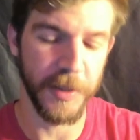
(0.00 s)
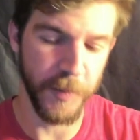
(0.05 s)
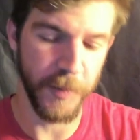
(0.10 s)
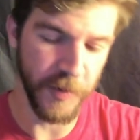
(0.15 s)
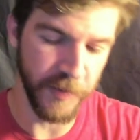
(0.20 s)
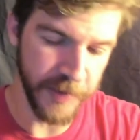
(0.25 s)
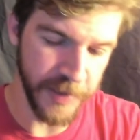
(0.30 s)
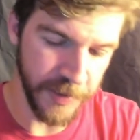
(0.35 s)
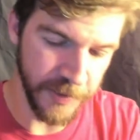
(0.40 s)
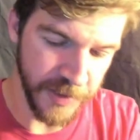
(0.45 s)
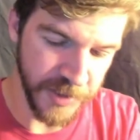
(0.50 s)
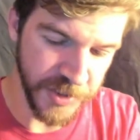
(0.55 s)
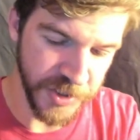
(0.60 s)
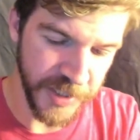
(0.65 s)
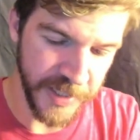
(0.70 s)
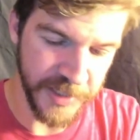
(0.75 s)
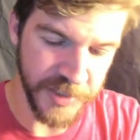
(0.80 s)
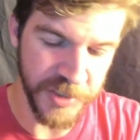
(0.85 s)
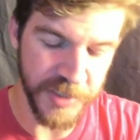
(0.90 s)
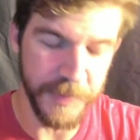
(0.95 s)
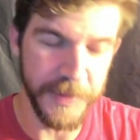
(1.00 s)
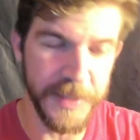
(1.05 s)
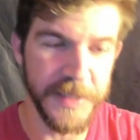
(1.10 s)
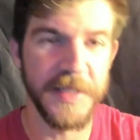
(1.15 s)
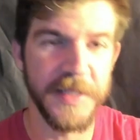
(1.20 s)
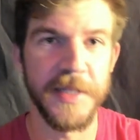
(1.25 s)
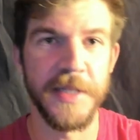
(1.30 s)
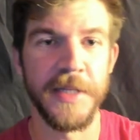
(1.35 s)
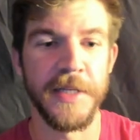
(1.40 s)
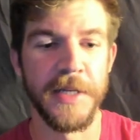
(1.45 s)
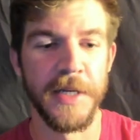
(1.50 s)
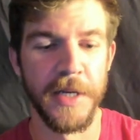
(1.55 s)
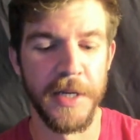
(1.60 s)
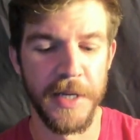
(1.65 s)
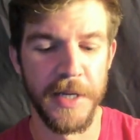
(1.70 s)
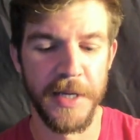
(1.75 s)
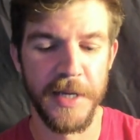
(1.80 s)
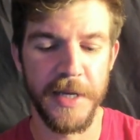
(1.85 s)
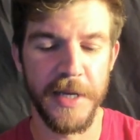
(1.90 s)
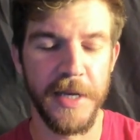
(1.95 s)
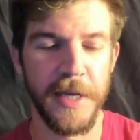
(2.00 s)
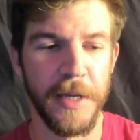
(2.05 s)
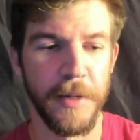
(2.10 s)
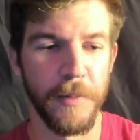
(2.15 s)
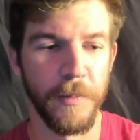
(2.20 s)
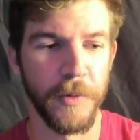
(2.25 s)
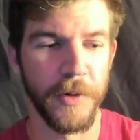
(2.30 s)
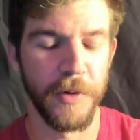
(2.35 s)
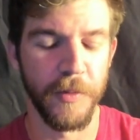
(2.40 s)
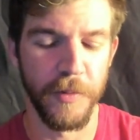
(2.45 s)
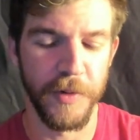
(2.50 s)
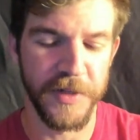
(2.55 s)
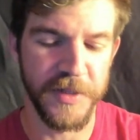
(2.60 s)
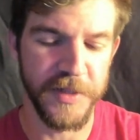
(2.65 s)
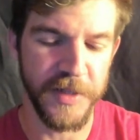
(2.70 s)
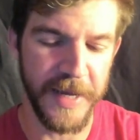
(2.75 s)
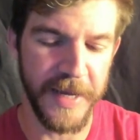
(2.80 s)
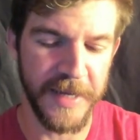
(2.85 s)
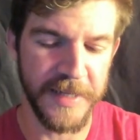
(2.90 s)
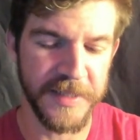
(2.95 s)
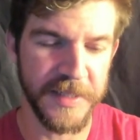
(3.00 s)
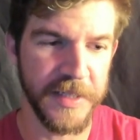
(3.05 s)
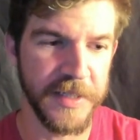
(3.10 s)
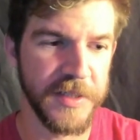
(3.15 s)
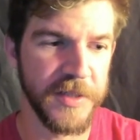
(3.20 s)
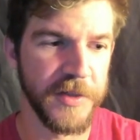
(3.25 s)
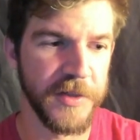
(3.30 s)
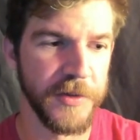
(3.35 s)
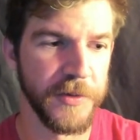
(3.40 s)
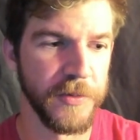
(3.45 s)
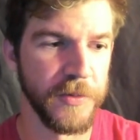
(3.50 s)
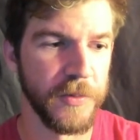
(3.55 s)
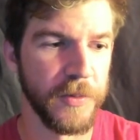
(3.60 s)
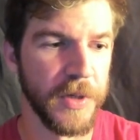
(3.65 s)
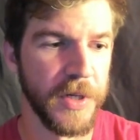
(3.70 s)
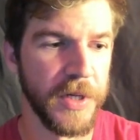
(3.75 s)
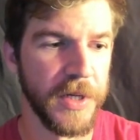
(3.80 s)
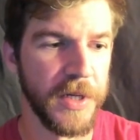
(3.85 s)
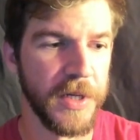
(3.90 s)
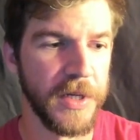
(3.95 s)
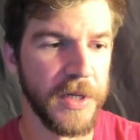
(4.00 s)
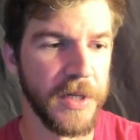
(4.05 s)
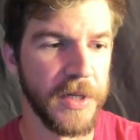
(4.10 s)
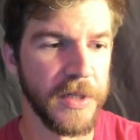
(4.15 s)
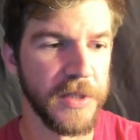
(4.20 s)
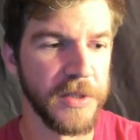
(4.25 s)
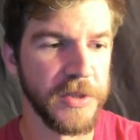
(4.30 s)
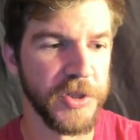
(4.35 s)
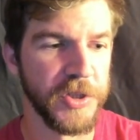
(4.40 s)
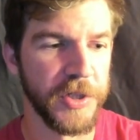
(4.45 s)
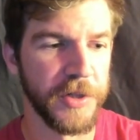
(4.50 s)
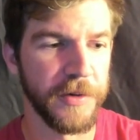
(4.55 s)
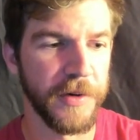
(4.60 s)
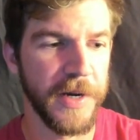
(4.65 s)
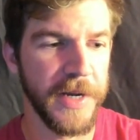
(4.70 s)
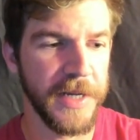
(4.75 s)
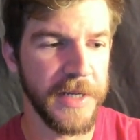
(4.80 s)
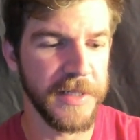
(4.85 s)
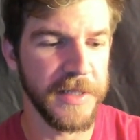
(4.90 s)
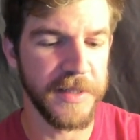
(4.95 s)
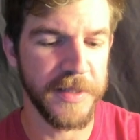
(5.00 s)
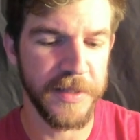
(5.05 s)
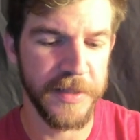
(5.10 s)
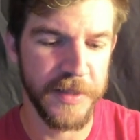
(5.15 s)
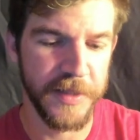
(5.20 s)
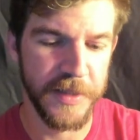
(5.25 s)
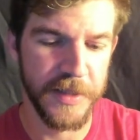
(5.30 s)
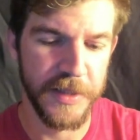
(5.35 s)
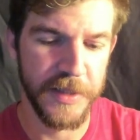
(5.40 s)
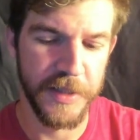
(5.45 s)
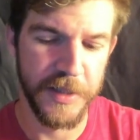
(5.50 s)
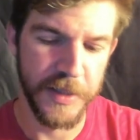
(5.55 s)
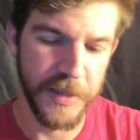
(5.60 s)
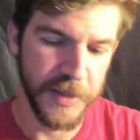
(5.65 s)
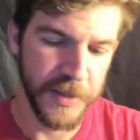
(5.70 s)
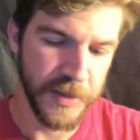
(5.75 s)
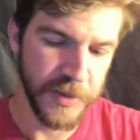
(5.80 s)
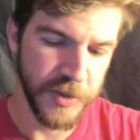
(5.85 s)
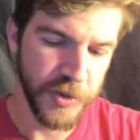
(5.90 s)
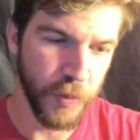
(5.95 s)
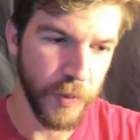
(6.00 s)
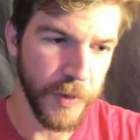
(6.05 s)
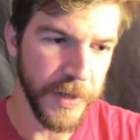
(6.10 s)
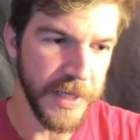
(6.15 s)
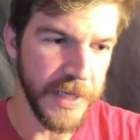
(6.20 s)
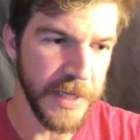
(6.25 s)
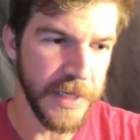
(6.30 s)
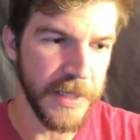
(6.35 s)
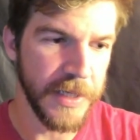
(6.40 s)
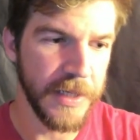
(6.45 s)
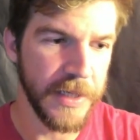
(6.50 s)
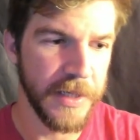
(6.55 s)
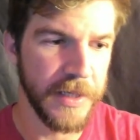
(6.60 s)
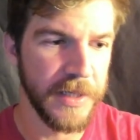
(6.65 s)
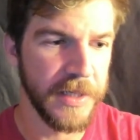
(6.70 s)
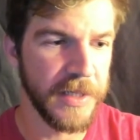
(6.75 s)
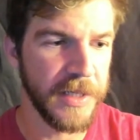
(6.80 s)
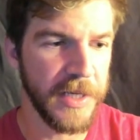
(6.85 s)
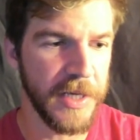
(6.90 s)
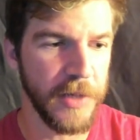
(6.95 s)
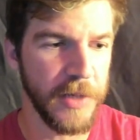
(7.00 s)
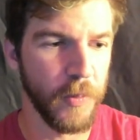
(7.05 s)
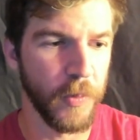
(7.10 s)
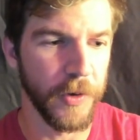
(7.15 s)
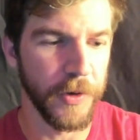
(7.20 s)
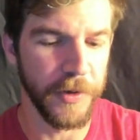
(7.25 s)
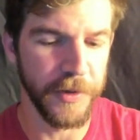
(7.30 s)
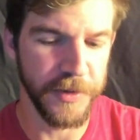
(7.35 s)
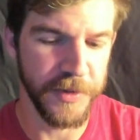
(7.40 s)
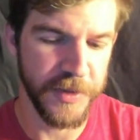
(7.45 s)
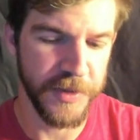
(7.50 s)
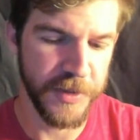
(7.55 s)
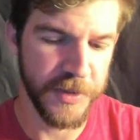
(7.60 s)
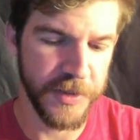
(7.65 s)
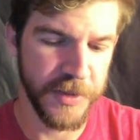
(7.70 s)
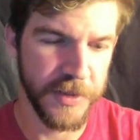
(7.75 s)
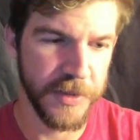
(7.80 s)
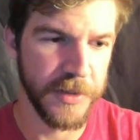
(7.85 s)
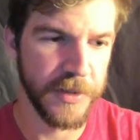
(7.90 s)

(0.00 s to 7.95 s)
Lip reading: over here to ChatGPT and we're going to ask it to generate 20 keywords